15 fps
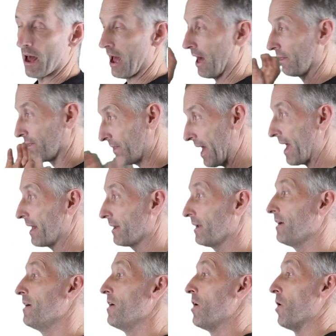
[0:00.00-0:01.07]
And
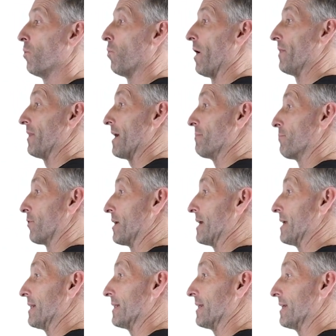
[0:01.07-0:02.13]
then when they
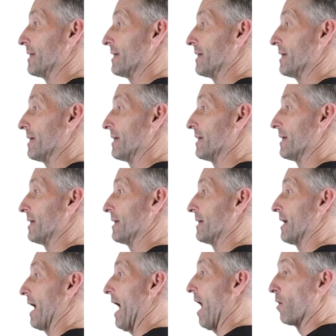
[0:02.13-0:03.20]
breathe
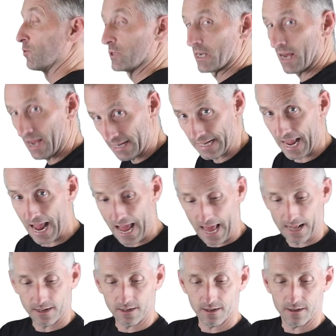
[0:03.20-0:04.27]
out
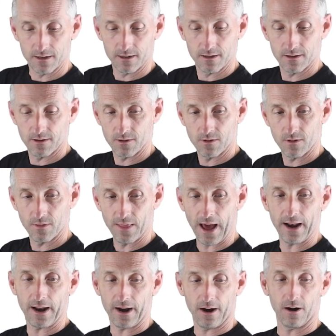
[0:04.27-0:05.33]
again,
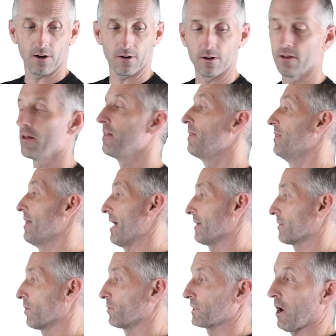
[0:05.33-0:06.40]
that air
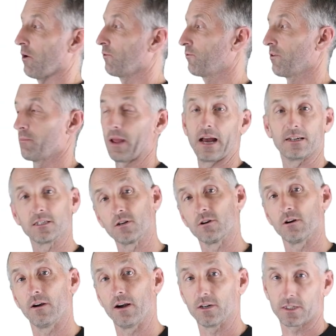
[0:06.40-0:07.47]
then goes out from the
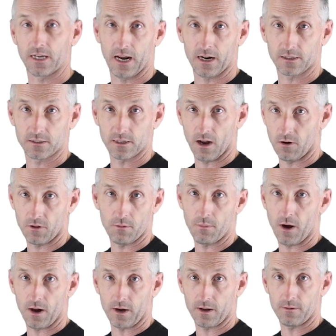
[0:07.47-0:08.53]
anterior air sacs out of the
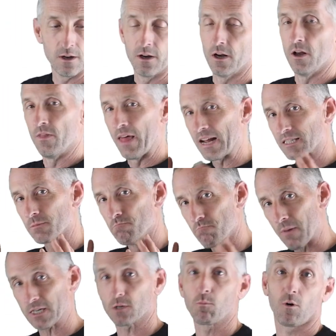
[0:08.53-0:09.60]
body. That's
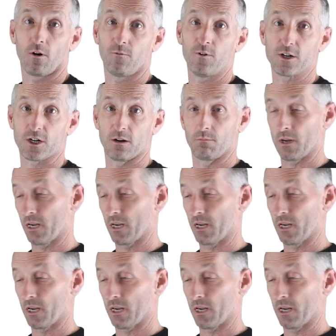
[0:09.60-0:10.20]
much more efficient